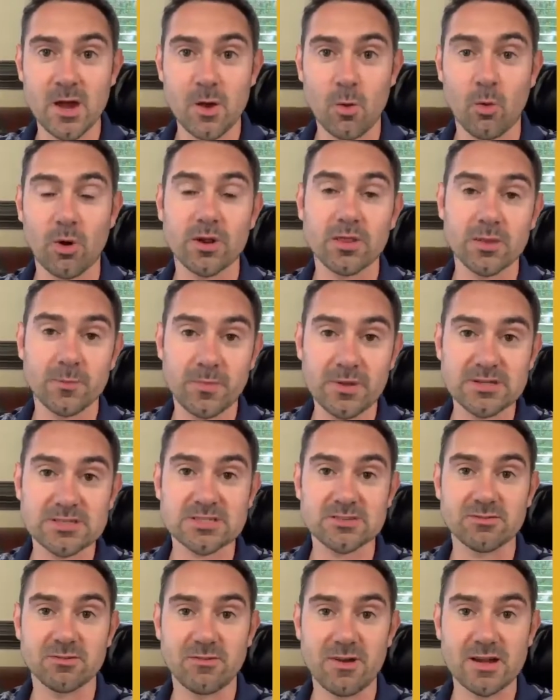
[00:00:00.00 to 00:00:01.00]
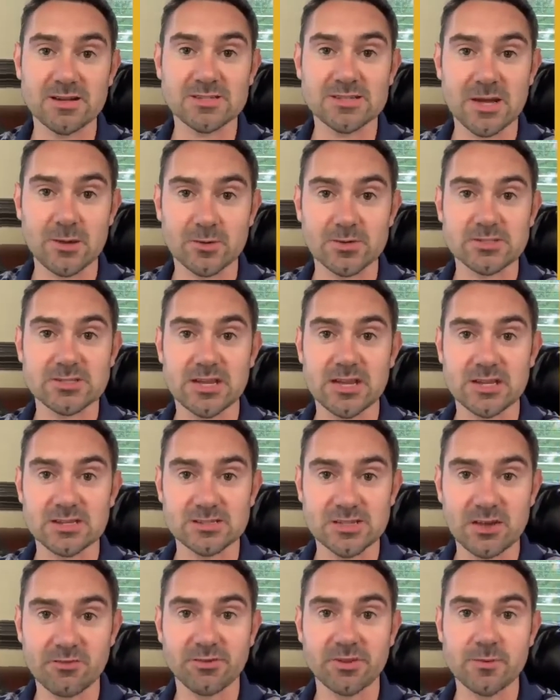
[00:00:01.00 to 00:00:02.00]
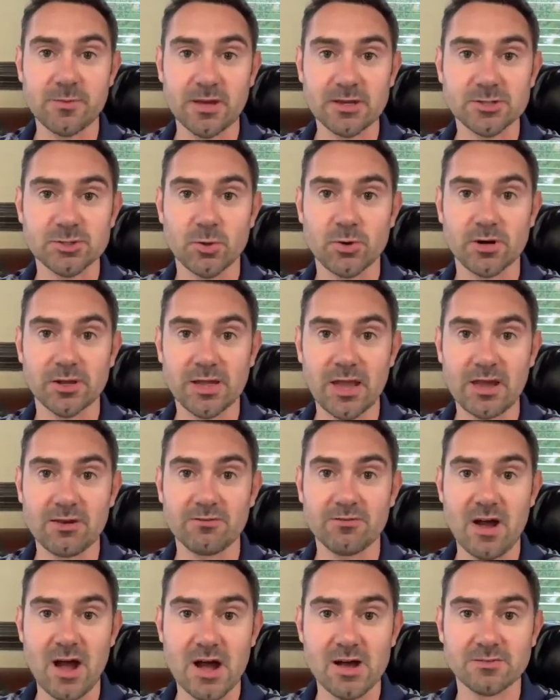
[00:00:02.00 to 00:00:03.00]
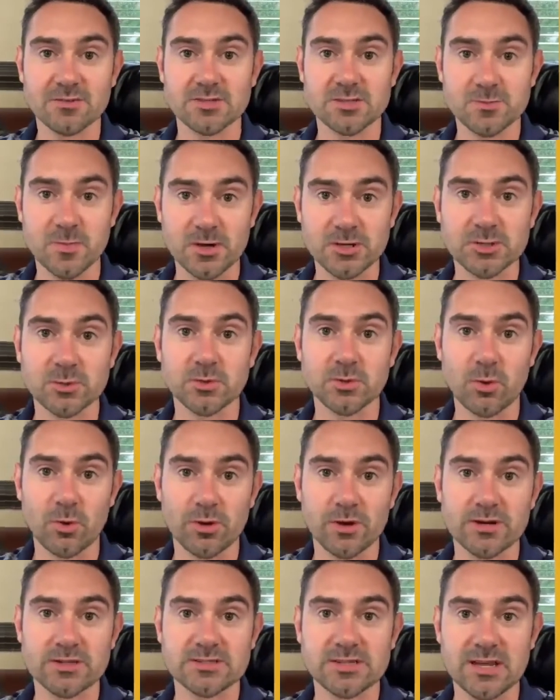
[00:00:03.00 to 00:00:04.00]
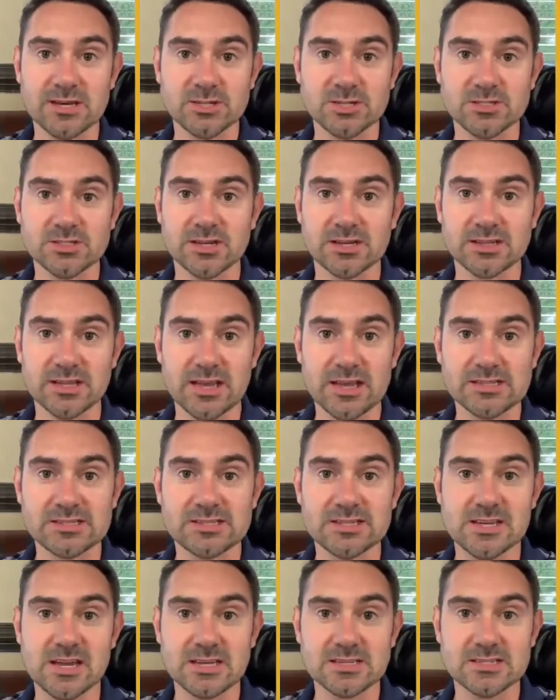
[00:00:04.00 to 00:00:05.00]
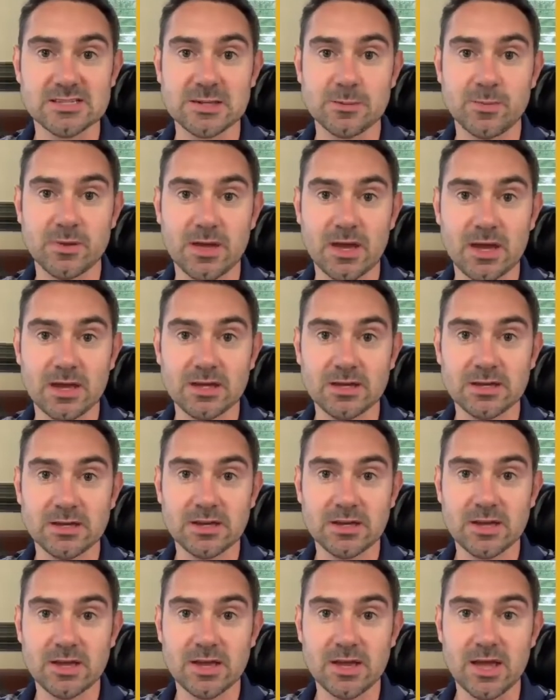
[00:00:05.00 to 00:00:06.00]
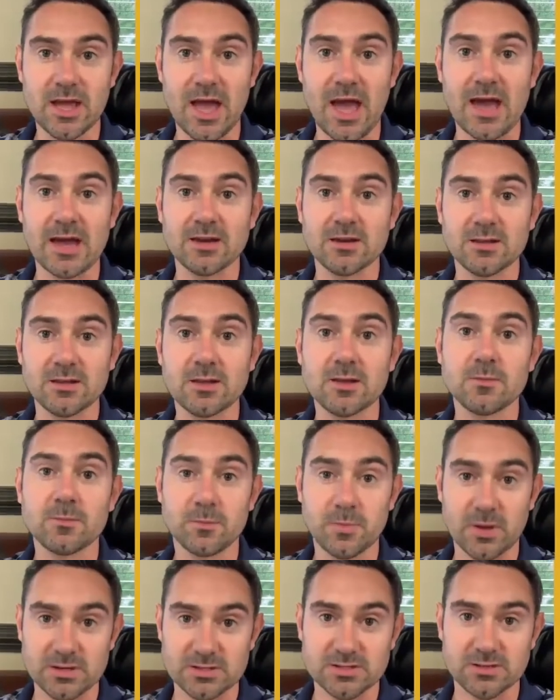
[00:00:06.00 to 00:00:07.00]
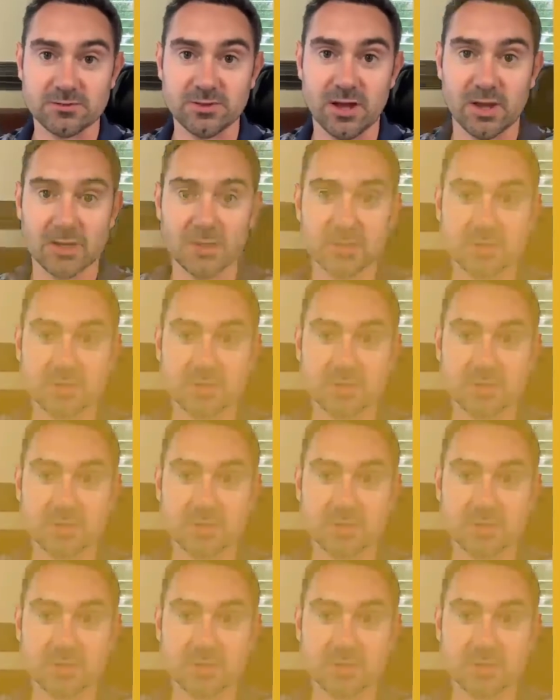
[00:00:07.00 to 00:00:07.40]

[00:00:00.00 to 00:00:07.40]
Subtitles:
One of the pieces of advice I would say is definitely make sure to get involved, especially with organizations like the NCACPA, and best of luck.